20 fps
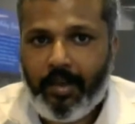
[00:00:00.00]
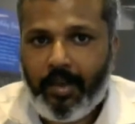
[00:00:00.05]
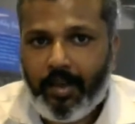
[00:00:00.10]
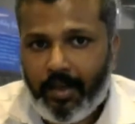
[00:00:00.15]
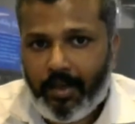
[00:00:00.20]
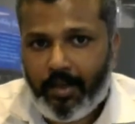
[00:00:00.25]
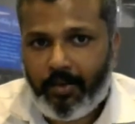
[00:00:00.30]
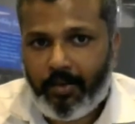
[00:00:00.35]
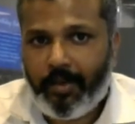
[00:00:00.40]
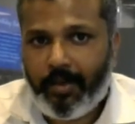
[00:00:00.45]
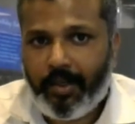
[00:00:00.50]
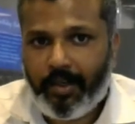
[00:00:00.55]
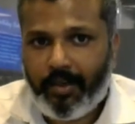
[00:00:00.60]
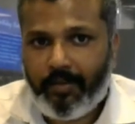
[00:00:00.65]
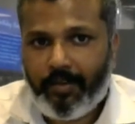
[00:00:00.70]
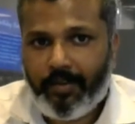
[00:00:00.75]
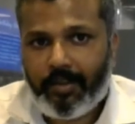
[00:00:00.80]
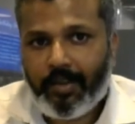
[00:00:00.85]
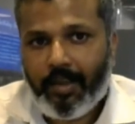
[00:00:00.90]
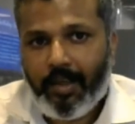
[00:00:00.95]
to begin with.
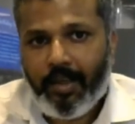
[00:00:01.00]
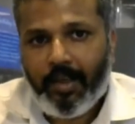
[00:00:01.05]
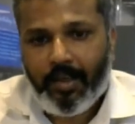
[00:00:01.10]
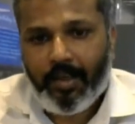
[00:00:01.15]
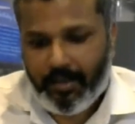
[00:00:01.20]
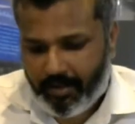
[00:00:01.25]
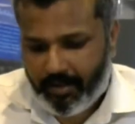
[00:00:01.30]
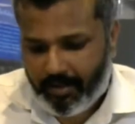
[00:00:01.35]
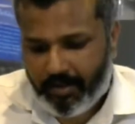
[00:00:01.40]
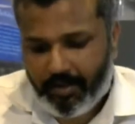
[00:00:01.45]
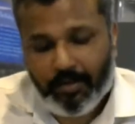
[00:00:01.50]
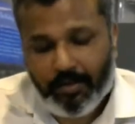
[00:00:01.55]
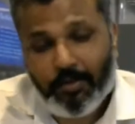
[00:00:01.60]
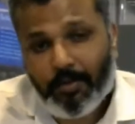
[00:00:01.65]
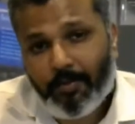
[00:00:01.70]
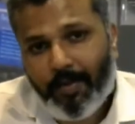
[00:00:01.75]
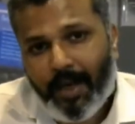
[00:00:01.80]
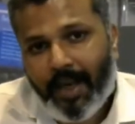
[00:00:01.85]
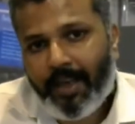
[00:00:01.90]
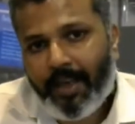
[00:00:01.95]
So
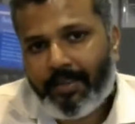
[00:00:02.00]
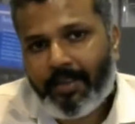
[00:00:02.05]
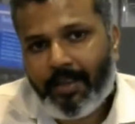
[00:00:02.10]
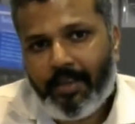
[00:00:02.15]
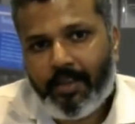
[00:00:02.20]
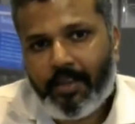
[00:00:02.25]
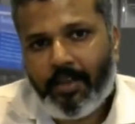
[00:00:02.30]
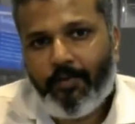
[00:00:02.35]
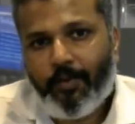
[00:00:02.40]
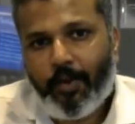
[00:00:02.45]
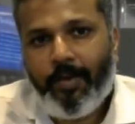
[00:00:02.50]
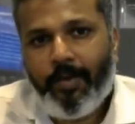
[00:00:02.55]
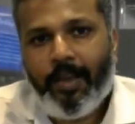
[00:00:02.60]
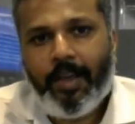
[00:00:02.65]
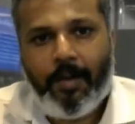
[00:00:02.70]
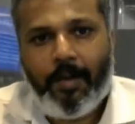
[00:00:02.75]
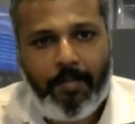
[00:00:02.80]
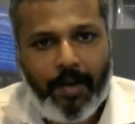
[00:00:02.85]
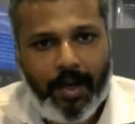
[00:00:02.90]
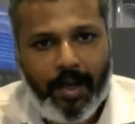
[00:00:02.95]
my suggestion would be
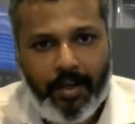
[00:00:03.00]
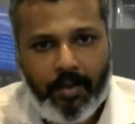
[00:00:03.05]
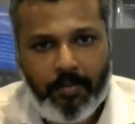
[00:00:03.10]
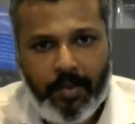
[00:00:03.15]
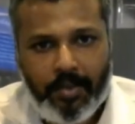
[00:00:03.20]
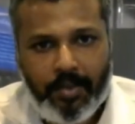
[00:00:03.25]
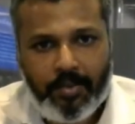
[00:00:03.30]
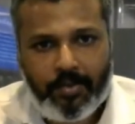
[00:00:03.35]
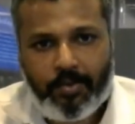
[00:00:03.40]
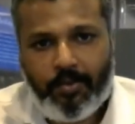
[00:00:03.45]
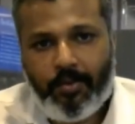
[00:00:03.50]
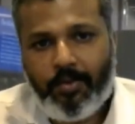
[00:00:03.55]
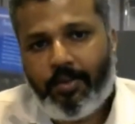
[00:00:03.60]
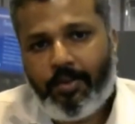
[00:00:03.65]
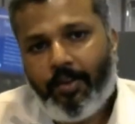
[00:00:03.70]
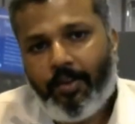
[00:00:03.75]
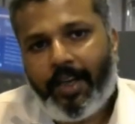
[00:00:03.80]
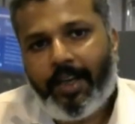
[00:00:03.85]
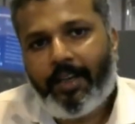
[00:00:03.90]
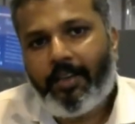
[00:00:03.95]
apply to B schools,
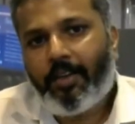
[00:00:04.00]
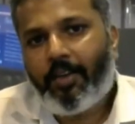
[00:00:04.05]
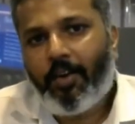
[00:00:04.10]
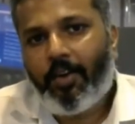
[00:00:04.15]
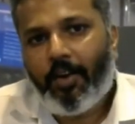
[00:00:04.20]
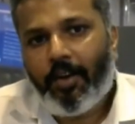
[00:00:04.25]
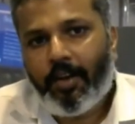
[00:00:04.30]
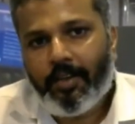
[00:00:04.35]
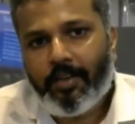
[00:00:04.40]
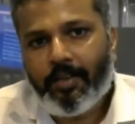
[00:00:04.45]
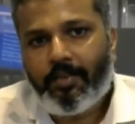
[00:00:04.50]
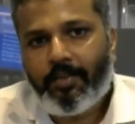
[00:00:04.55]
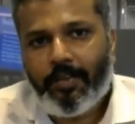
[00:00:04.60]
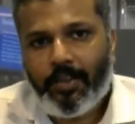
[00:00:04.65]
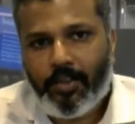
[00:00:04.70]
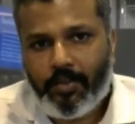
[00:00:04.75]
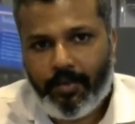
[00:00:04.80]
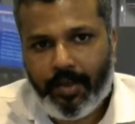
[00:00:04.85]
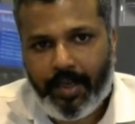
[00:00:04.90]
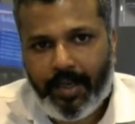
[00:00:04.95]
look at the colleges which you
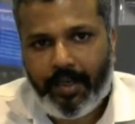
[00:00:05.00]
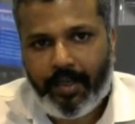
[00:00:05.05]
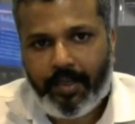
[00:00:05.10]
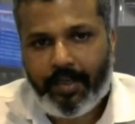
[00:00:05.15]
get,